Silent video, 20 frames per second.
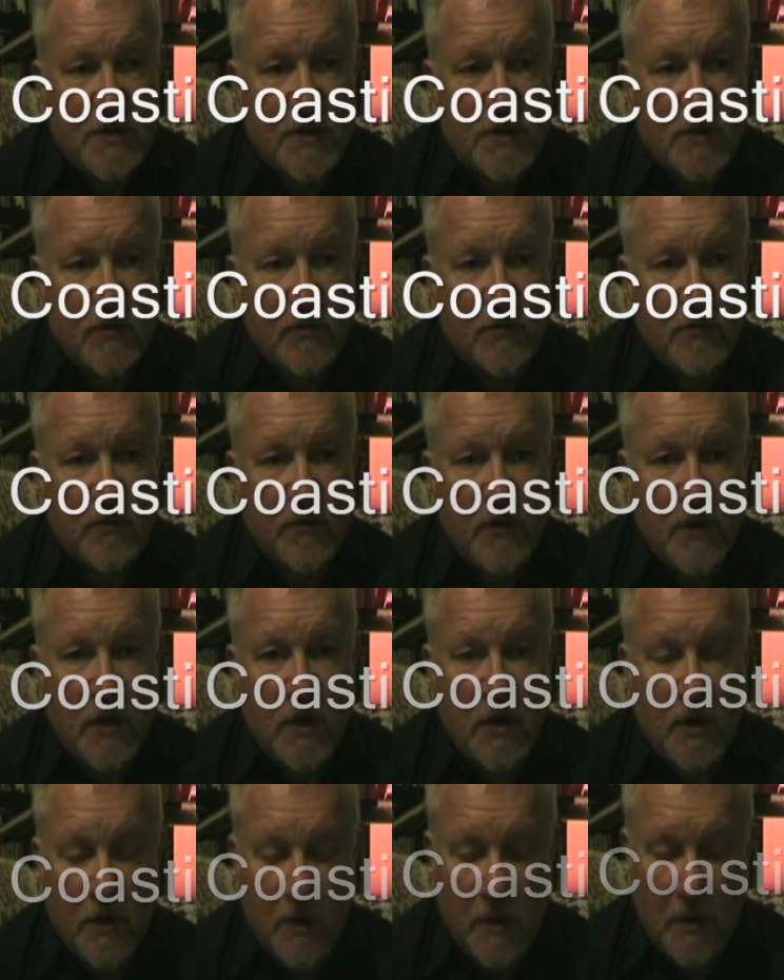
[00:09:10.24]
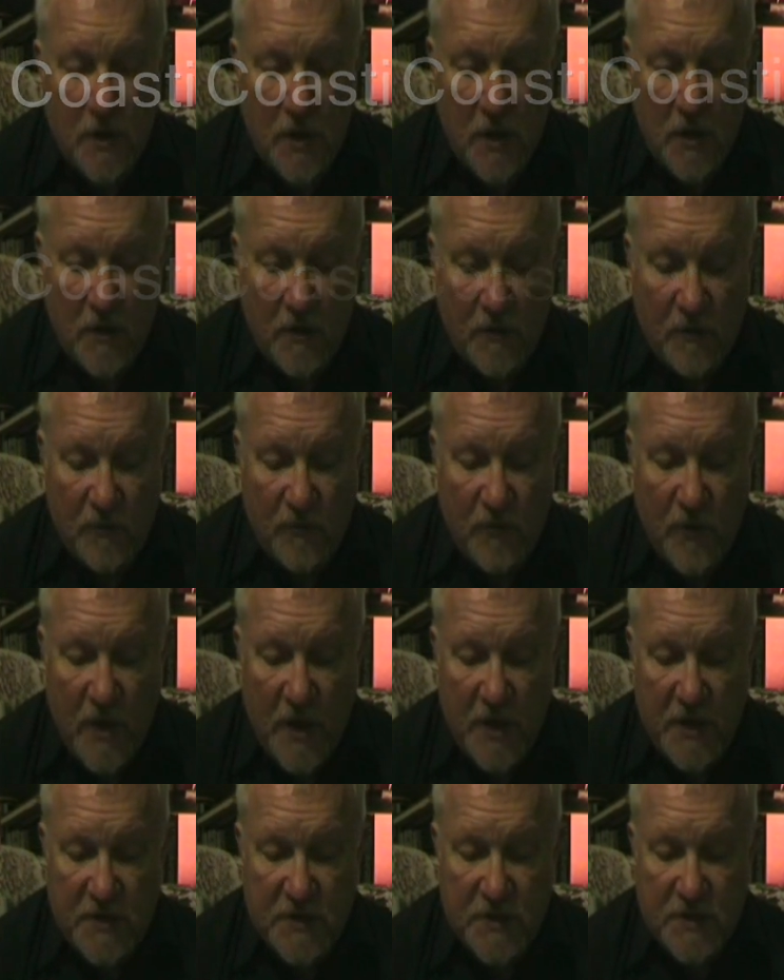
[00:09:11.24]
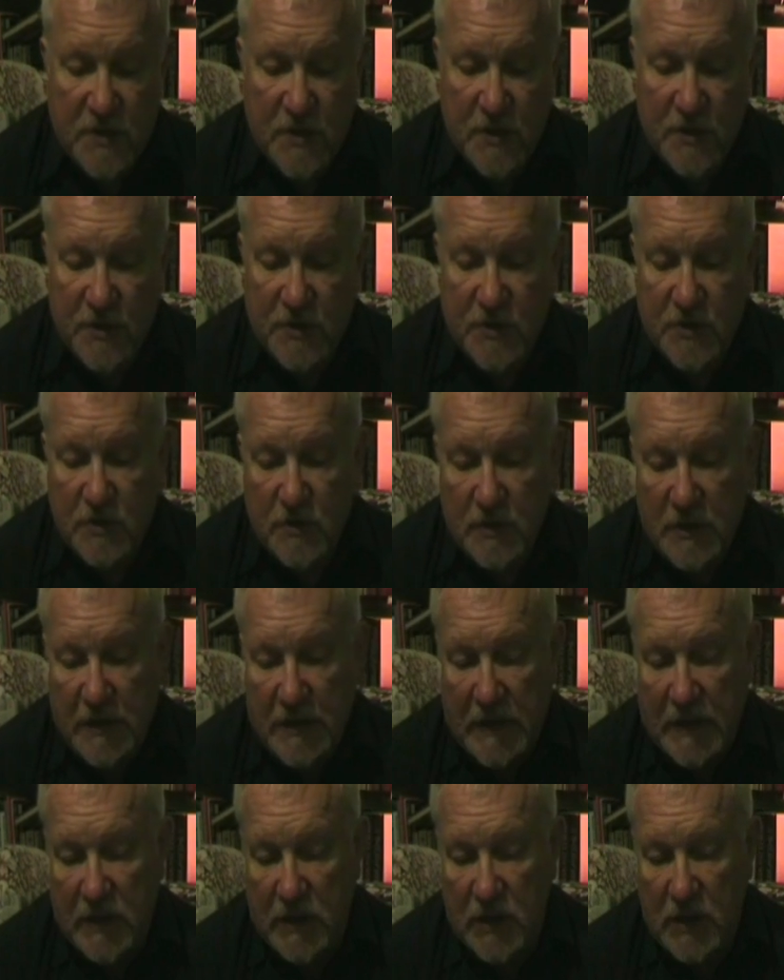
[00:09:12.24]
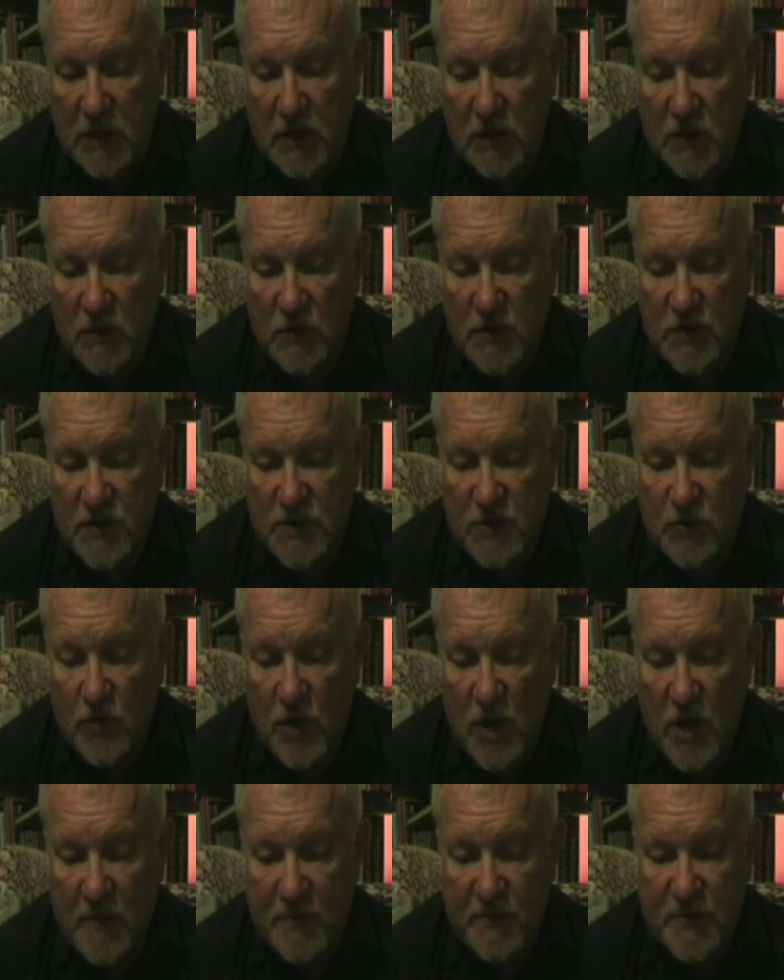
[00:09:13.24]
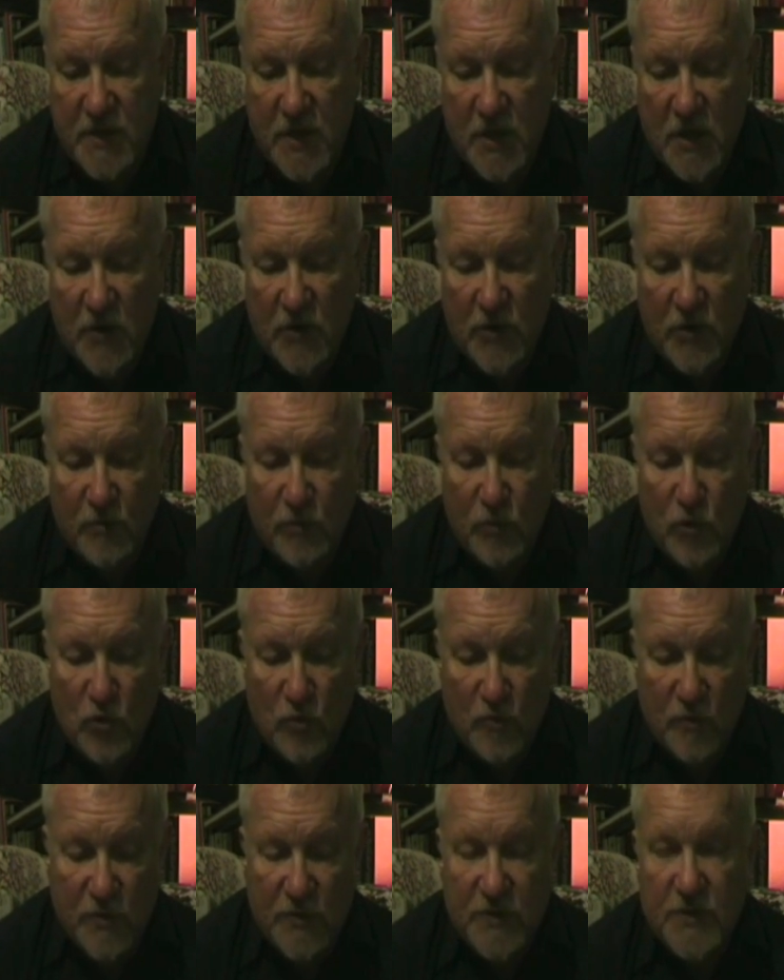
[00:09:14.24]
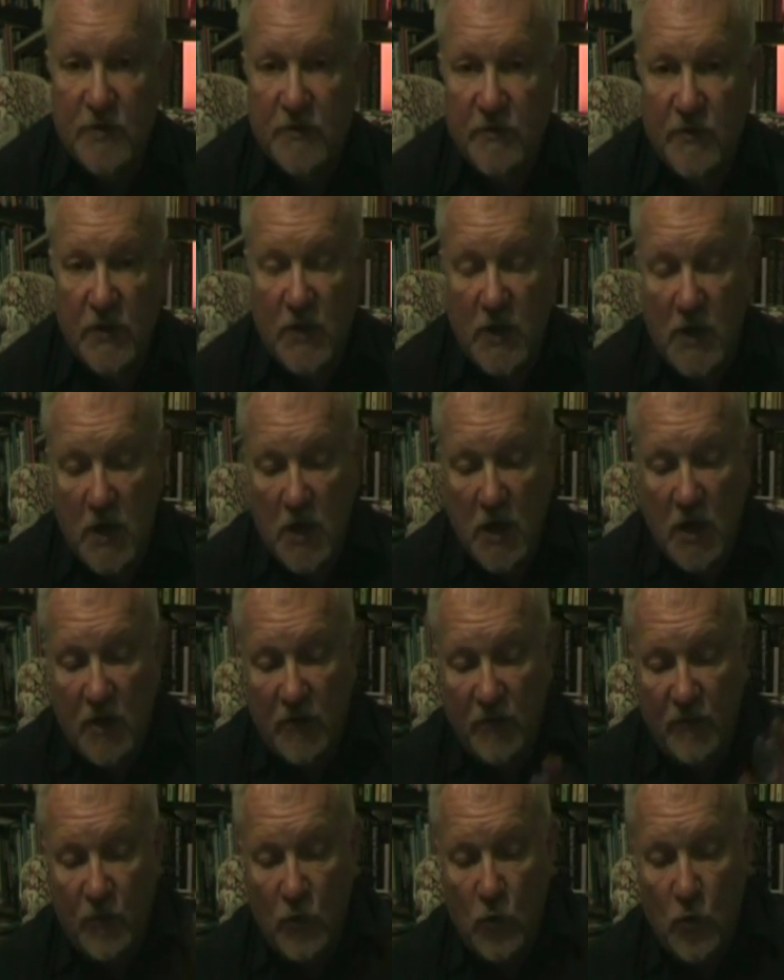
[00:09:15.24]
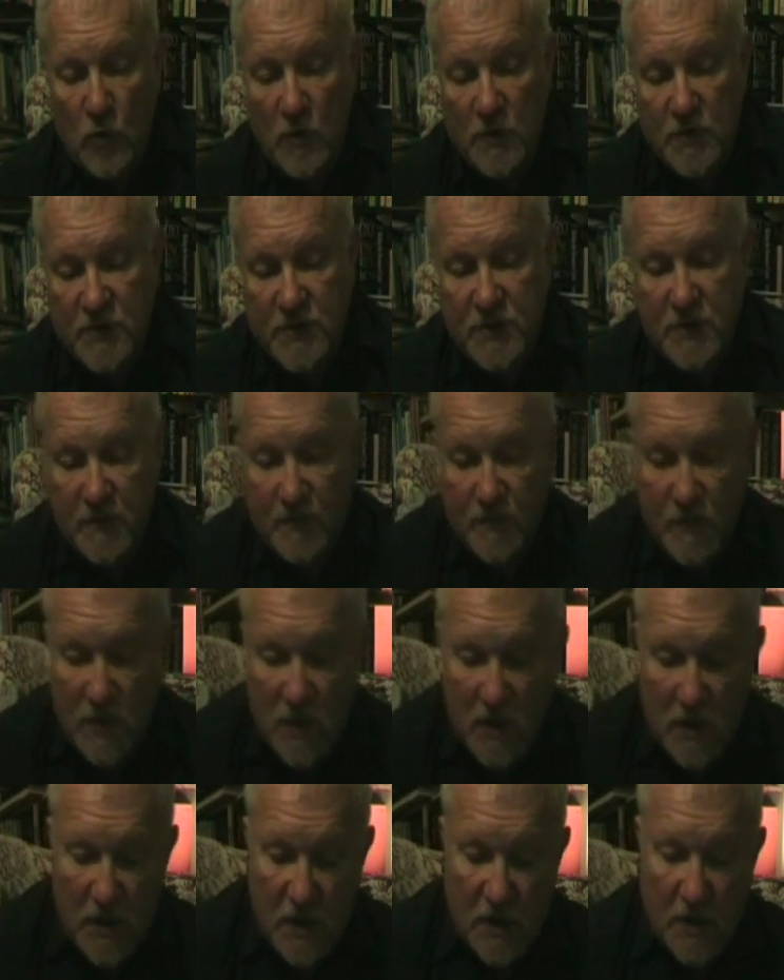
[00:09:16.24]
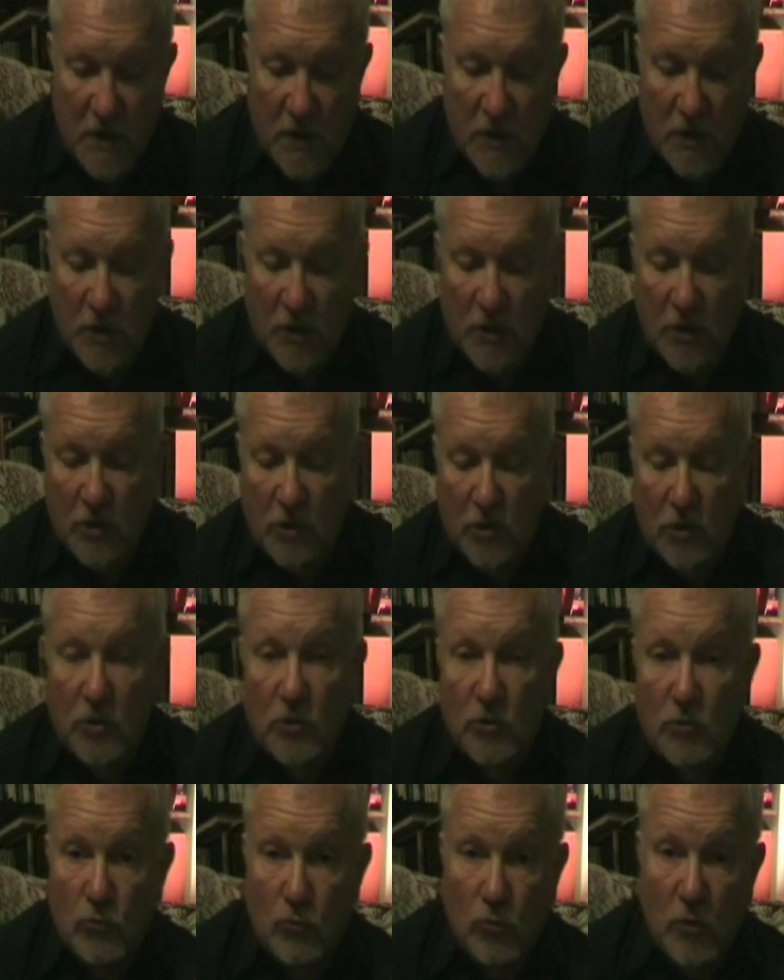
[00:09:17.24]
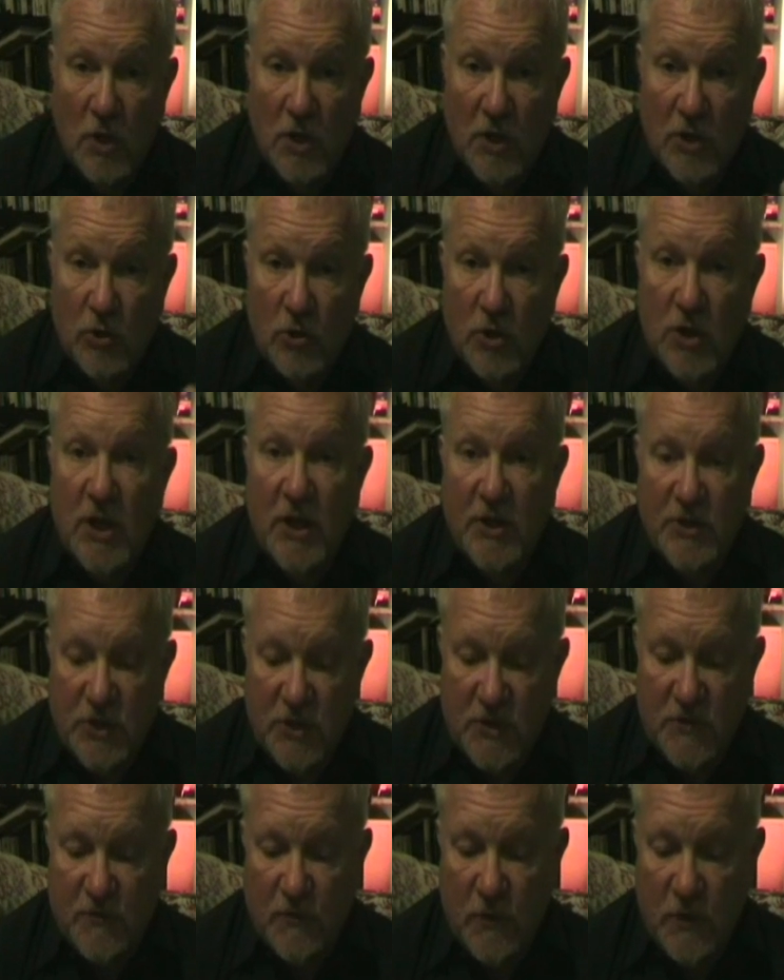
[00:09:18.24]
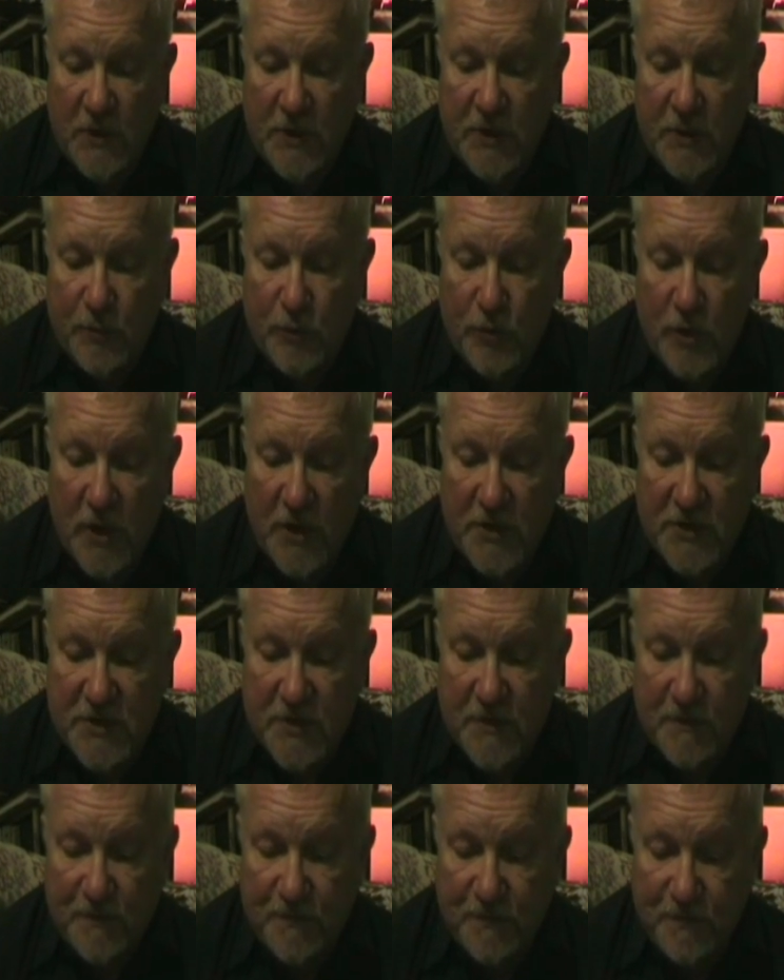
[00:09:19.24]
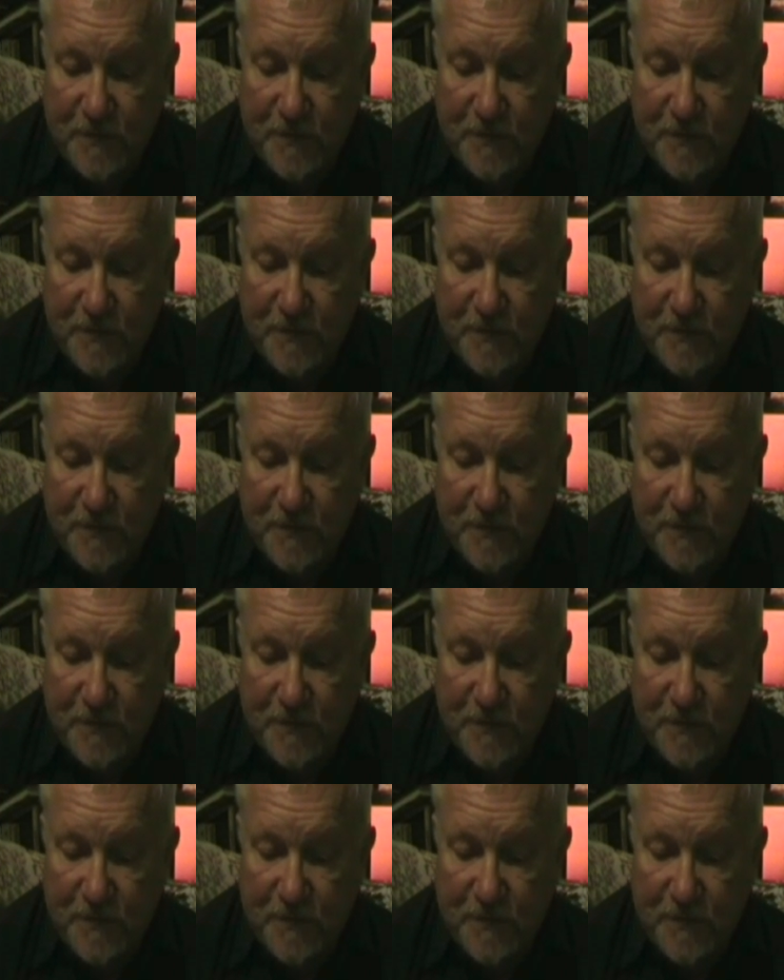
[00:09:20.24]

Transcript: is a phrase that describes the movement of the car forwards while your clutch is fully depressed.